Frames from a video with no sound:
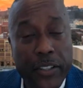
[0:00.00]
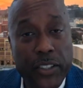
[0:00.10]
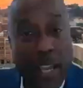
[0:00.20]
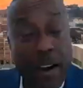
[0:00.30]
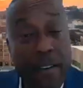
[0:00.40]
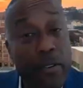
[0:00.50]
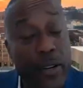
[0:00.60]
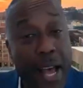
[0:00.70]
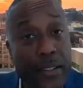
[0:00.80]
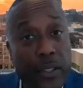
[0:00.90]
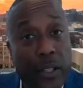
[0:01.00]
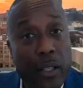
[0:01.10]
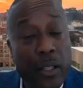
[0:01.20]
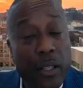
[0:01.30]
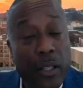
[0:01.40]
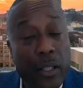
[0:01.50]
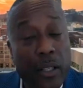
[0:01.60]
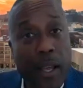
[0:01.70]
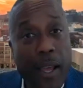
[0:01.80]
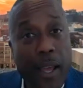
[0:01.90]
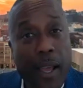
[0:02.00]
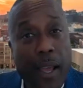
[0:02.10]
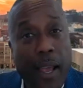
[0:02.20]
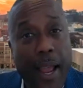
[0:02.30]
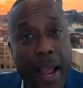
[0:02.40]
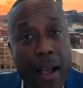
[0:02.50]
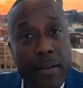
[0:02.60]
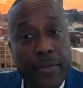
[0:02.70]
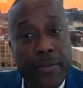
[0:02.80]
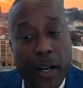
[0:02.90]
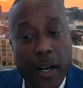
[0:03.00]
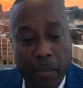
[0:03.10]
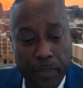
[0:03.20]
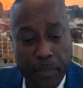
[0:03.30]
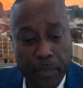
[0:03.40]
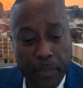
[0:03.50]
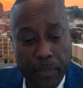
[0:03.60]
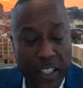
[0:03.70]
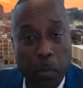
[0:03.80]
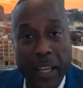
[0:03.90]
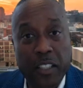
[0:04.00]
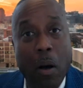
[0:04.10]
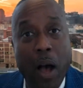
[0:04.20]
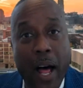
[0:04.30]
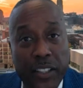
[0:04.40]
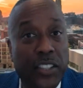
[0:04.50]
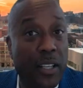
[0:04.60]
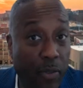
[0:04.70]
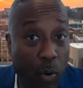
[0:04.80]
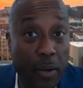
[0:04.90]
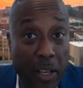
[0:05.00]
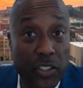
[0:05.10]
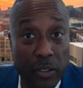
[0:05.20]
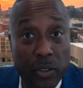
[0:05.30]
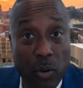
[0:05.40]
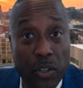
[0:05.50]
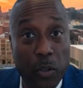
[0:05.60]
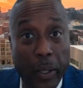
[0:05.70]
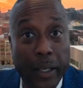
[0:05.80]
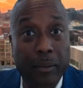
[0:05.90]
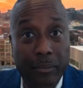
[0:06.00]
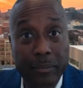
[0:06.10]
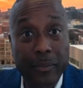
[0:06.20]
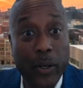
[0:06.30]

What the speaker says: effort, not to have a race-based policy for admission, so to speak. Okay.